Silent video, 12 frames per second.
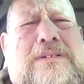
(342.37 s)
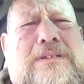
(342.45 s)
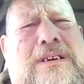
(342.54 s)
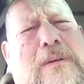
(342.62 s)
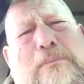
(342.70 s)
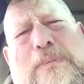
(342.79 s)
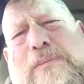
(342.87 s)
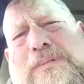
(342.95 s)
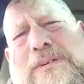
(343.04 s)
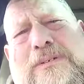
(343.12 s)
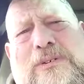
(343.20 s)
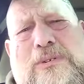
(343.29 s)
Let
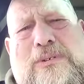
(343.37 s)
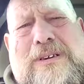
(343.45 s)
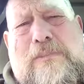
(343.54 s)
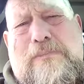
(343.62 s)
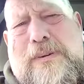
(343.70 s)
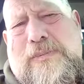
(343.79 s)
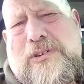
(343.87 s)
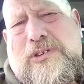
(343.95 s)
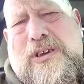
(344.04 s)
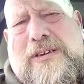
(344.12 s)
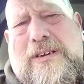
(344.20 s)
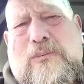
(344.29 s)
people know, let people
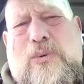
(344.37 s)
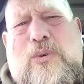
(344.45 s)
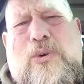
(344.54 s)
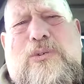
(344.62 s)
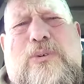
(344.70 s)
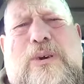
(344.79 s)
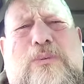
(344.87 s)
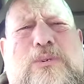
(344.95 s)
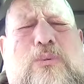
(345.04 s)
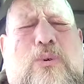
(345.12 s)
see them all around,